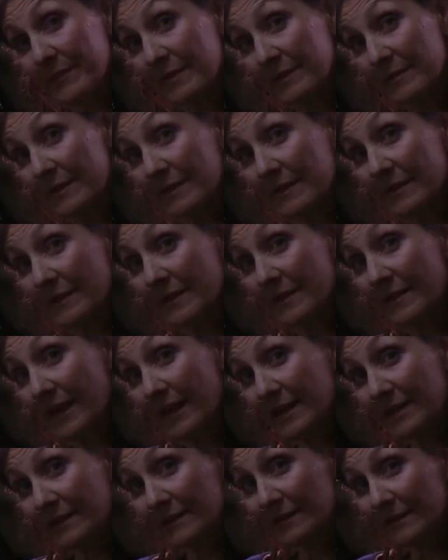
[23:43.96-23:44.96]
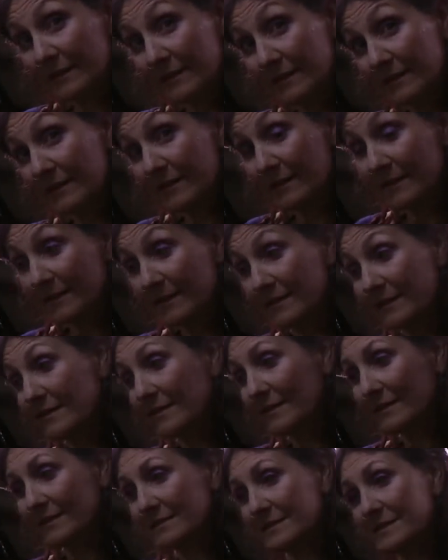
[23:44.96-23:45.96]
Then I don't know
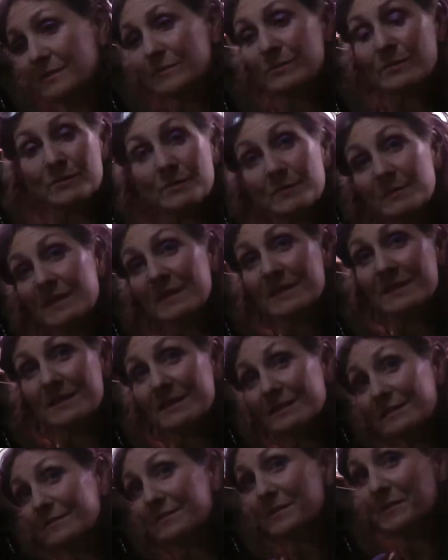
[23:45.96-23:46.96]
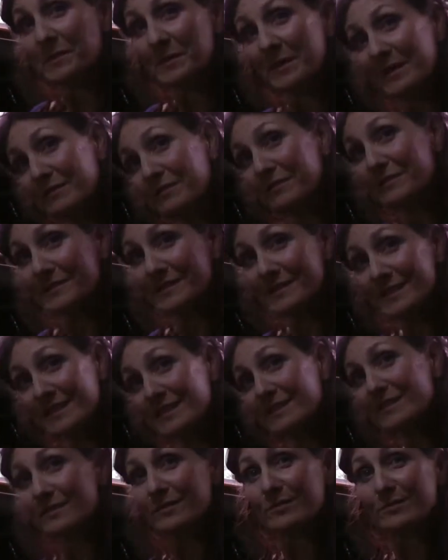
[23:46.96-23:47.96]
what we're going to do while we're waiting for the tea to cool
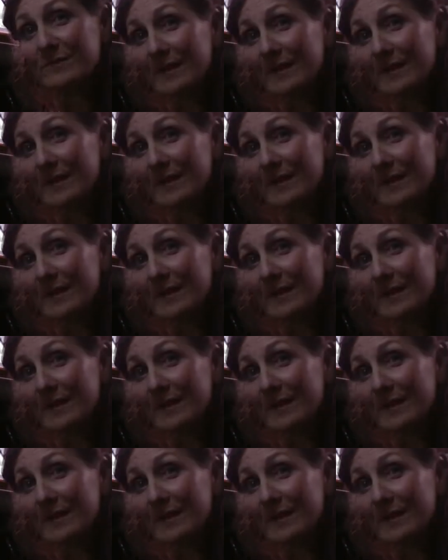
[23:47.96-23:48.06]
down.